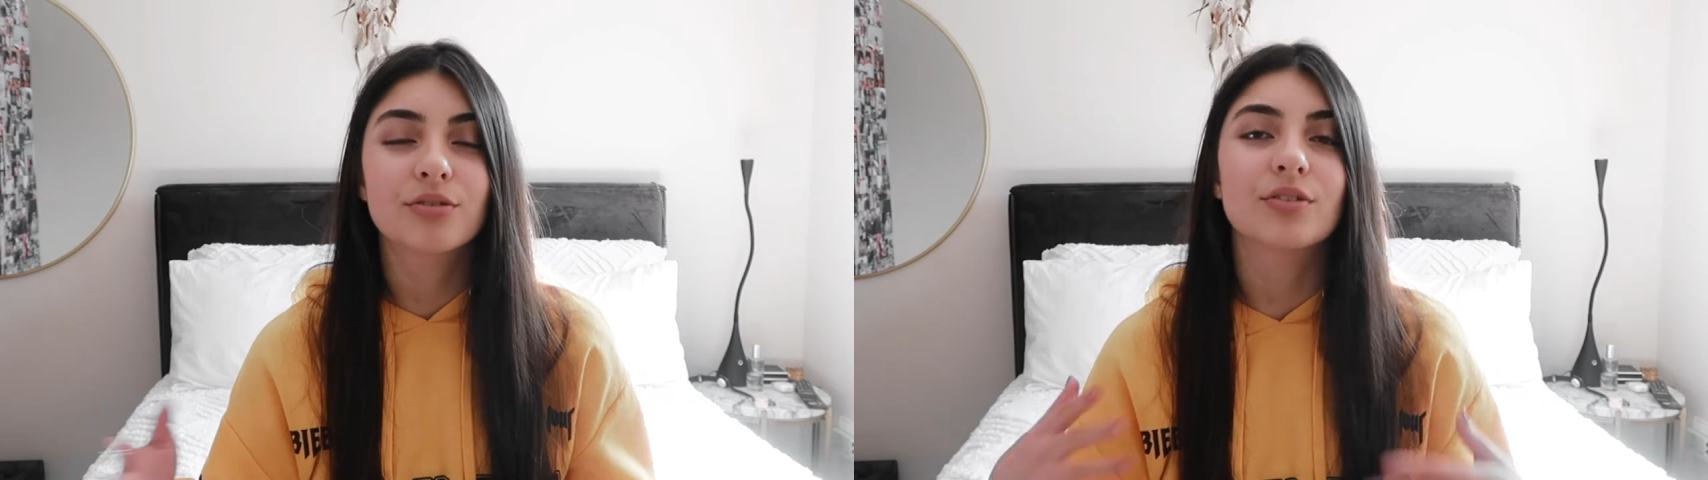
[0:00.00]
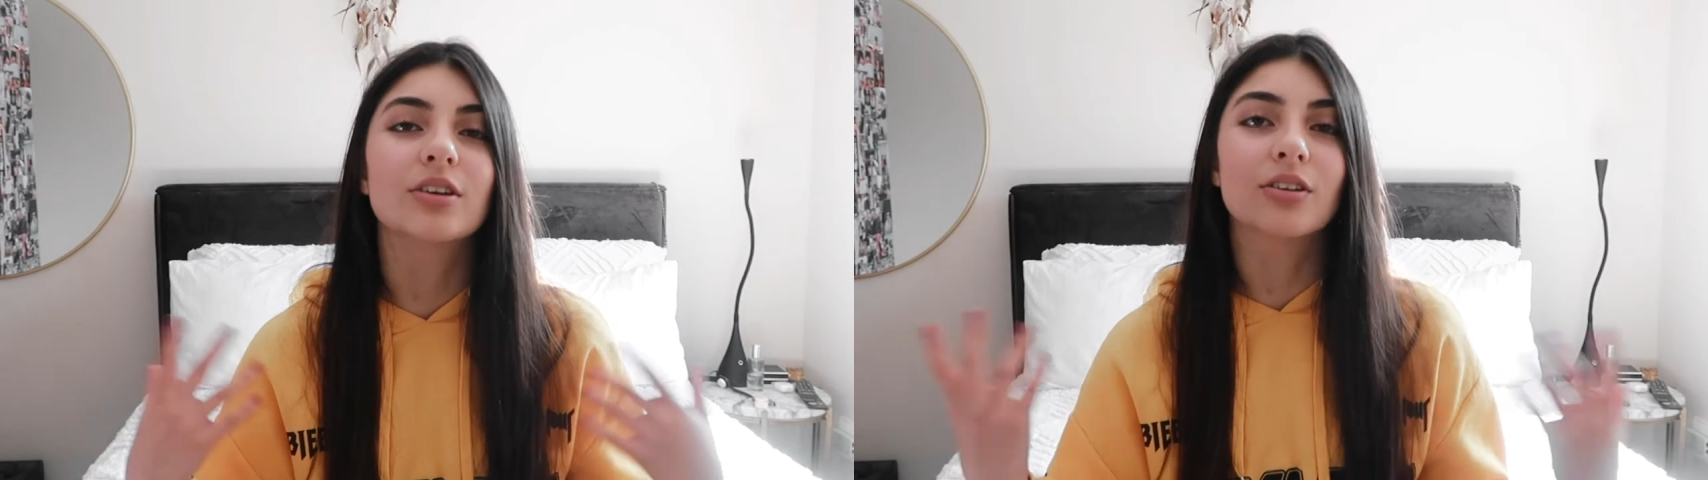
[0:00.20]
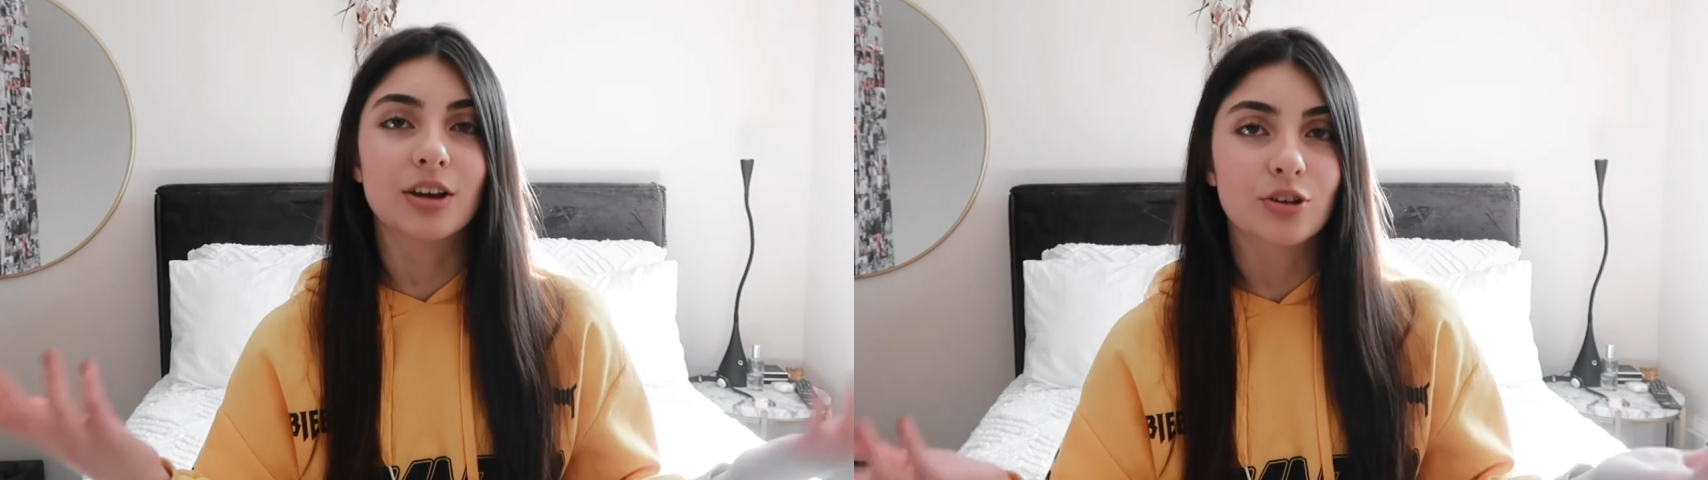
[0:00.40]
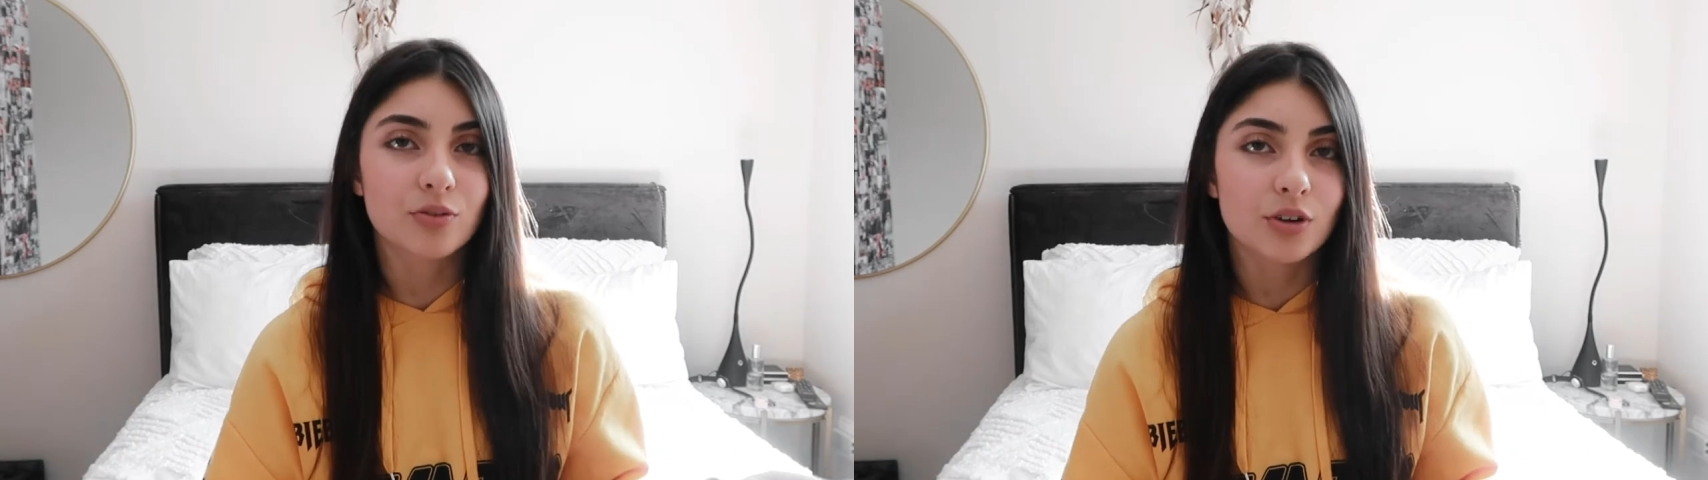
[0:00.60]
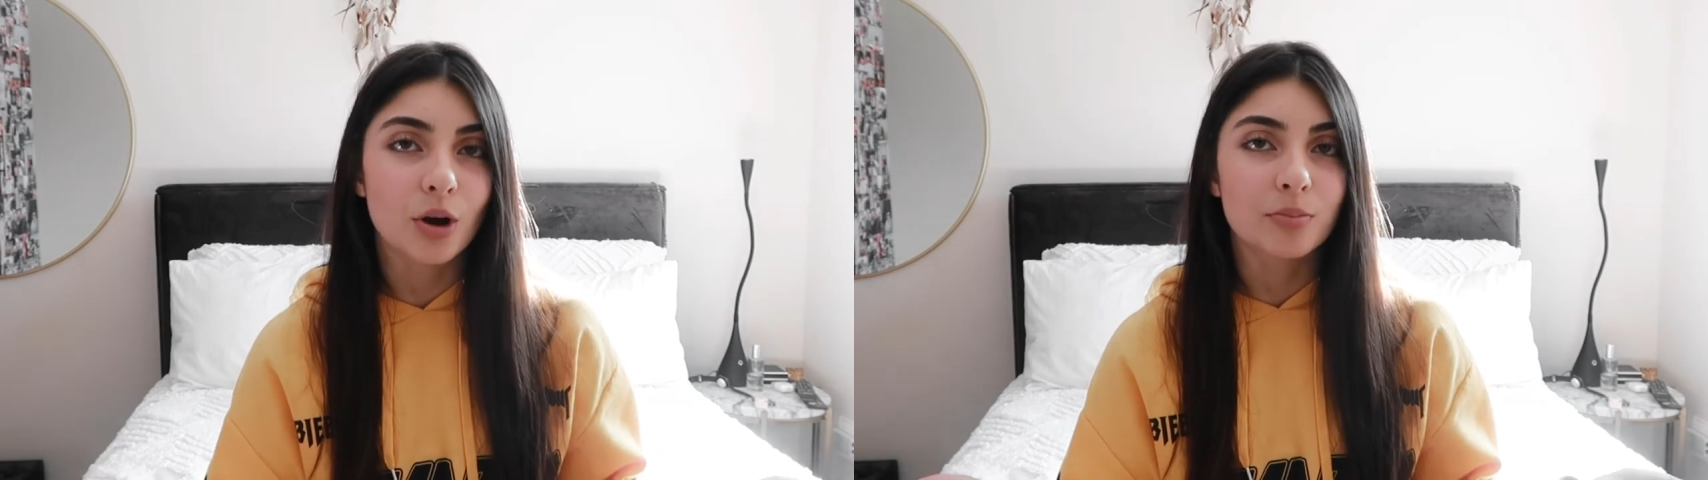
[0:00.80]
feel like
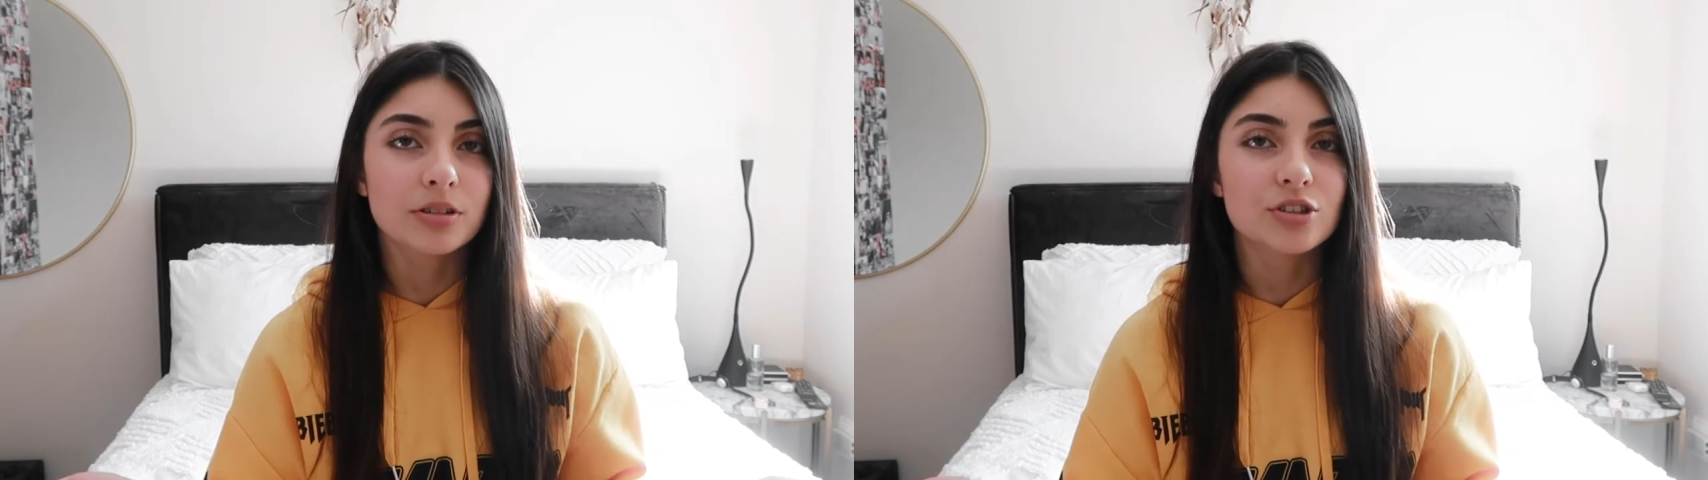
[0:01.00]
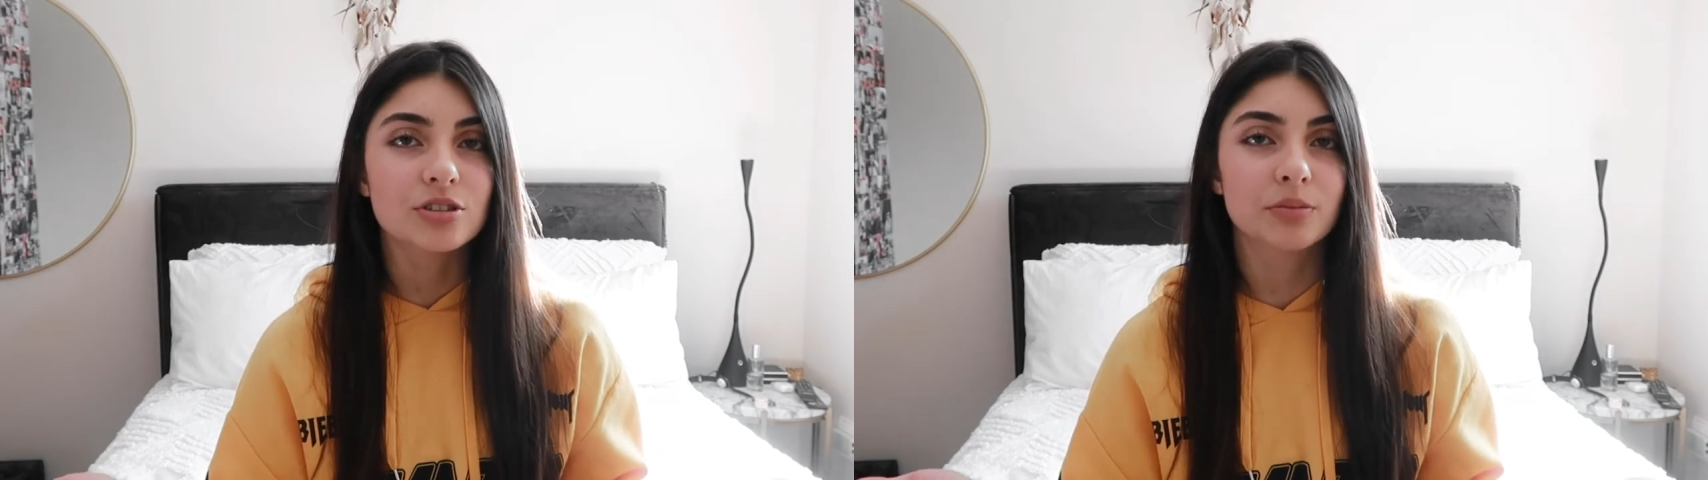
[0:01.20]
you've accomplished